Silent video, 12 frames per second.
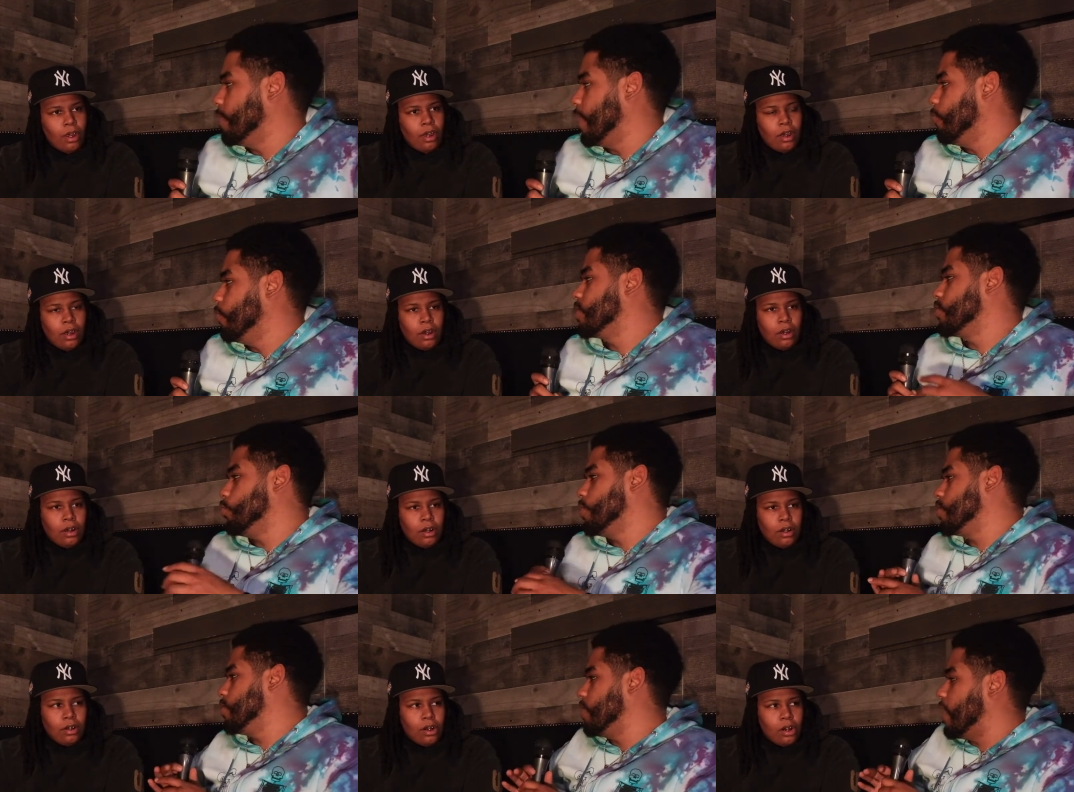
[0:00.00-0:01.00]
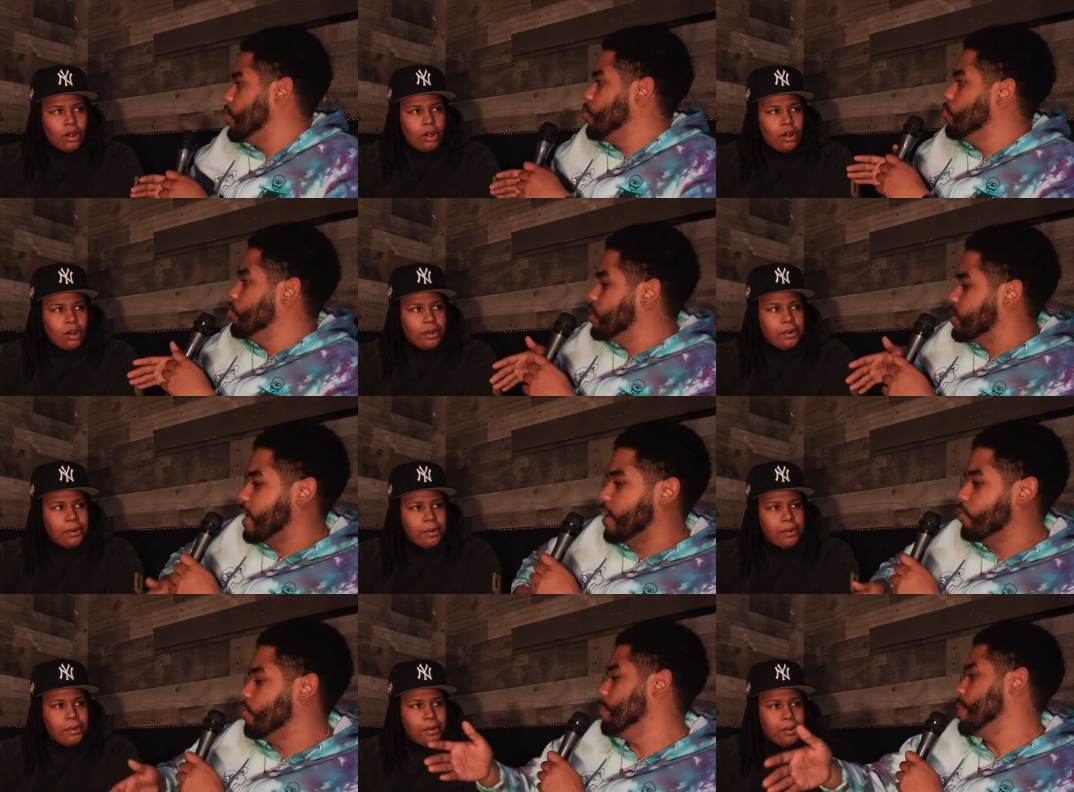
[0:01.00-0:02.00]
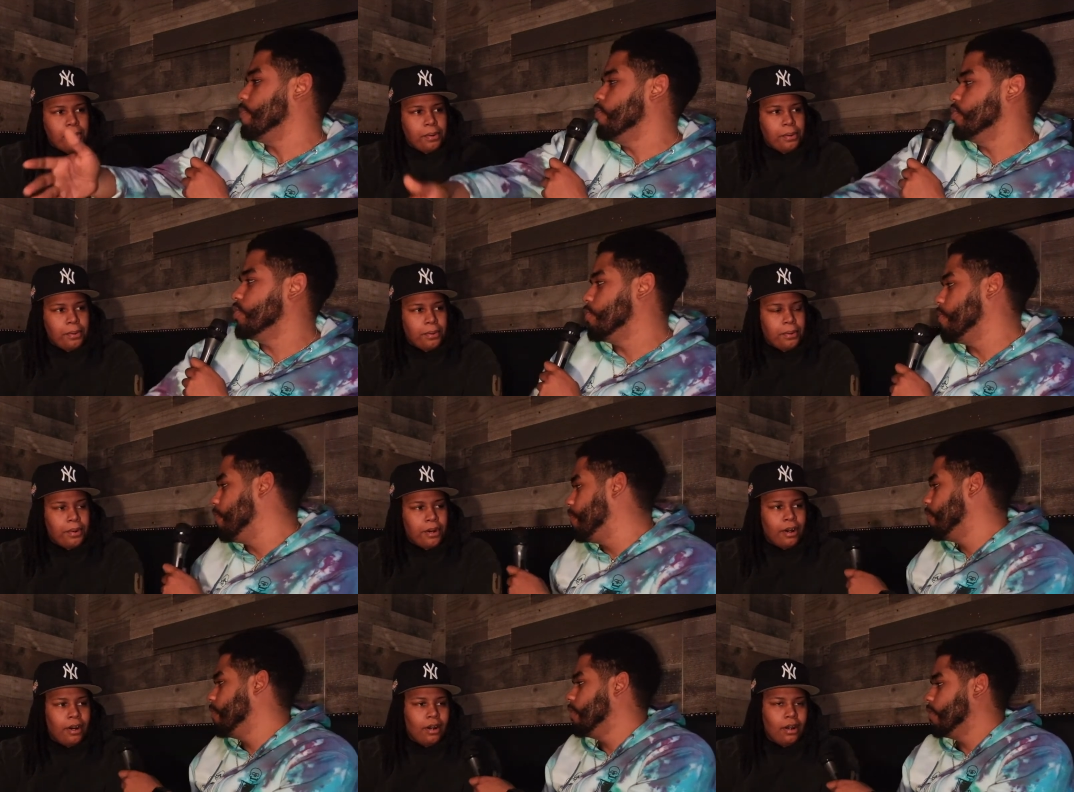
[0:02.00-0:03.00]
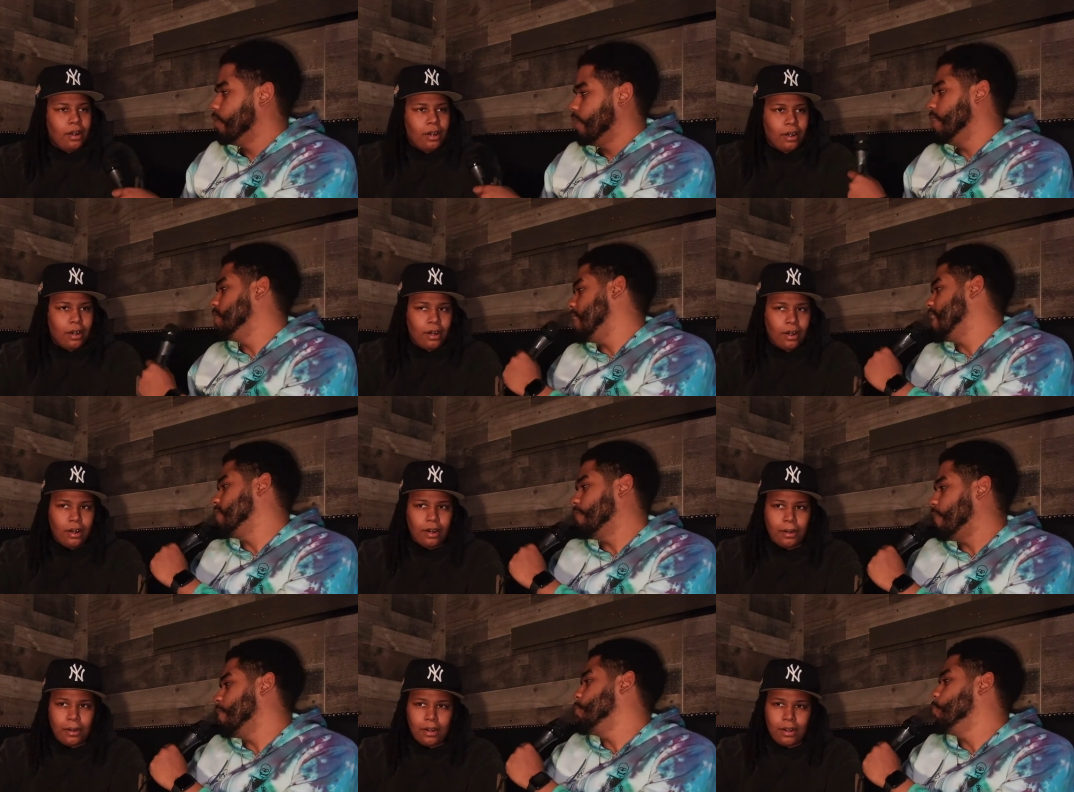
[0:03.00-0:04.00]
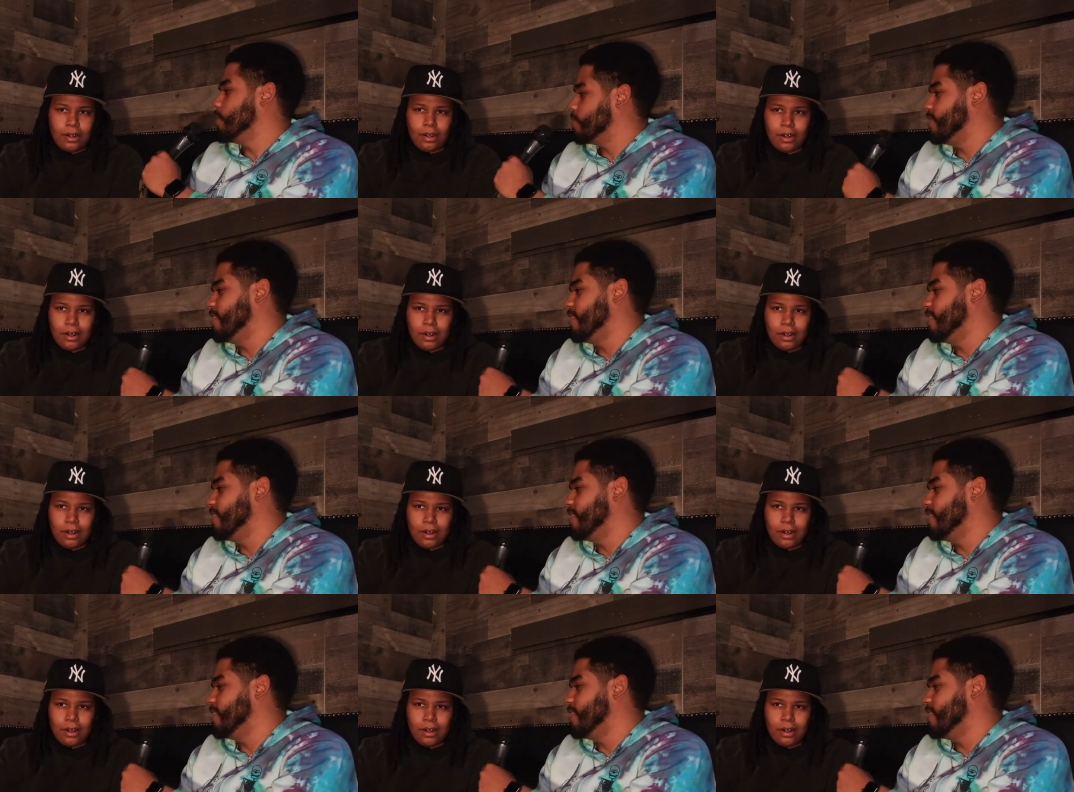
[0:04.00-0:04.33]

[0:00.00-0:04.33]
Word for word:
Speaker 1: Like, what's what's how do you decide who to make music with? Is that's the final question?